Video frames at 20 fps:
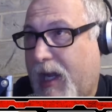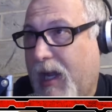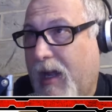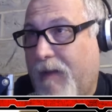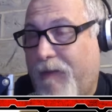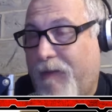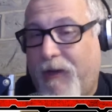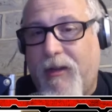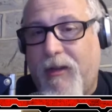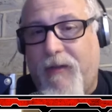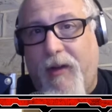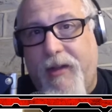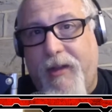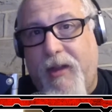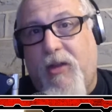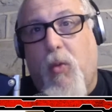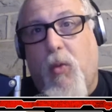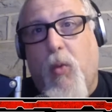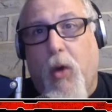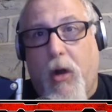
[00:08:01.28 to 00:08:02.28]
Like,
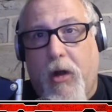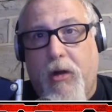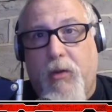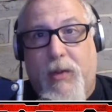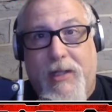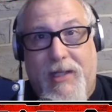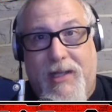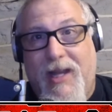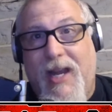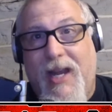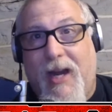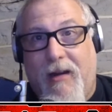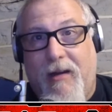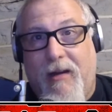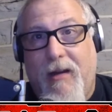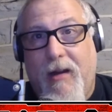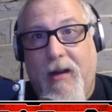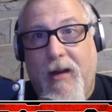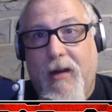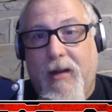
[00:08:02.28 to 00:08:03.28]
first of all, that the word was
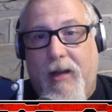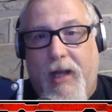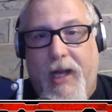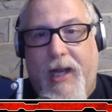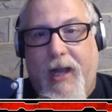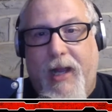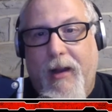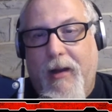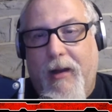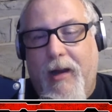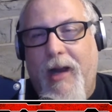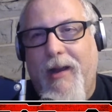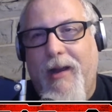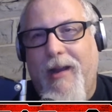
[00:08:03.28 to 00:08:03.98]
there. Like, you